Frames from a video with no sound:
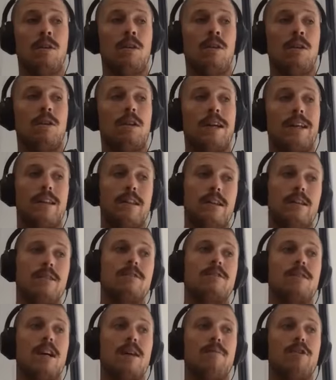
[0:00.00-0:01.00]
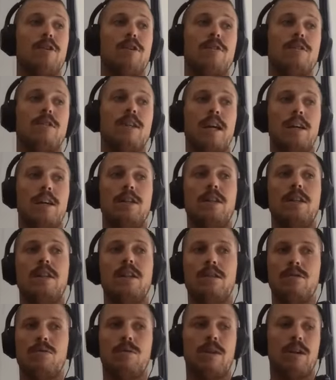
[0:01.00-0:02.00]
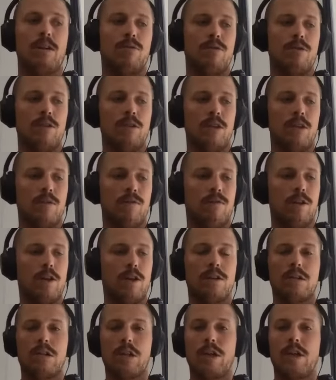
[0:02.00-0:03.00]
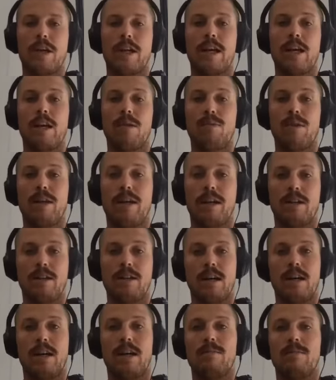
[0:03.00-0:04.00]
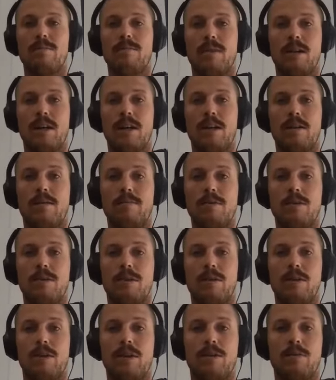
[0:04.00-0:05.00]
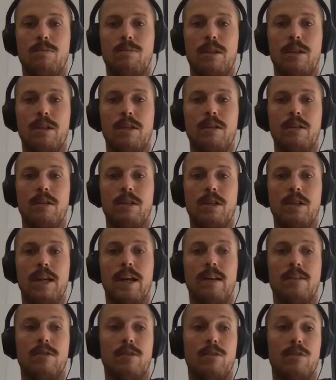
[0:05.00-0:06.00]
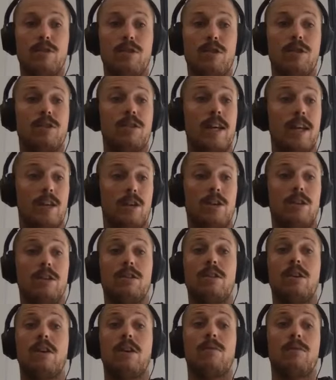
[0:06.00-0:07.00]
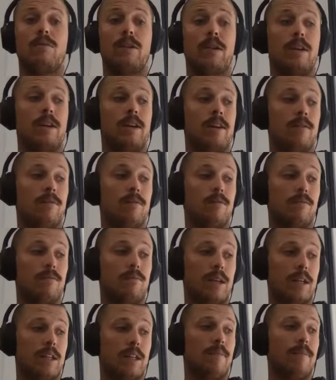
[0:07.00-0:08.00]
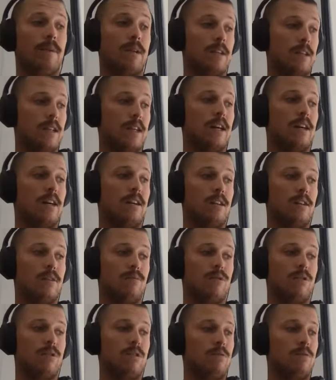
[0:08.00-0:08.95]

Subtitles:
Like this summer, it's 10 years when I was, first learning how to play guitar. So it's been, so it was just 10 years ago when I picked up a guitar and was.